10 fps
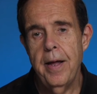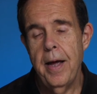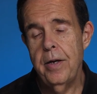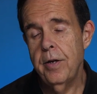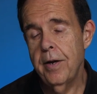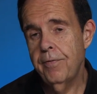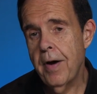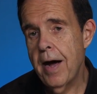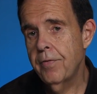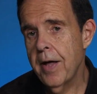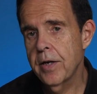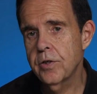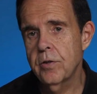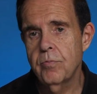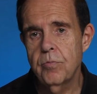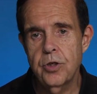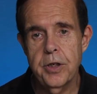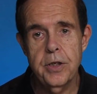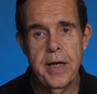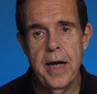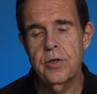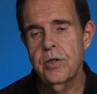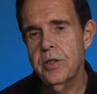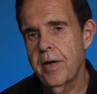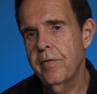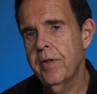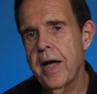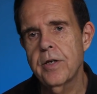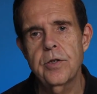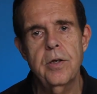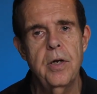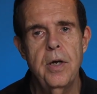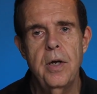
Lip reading: And you get 5,000, 6,000, 7,000,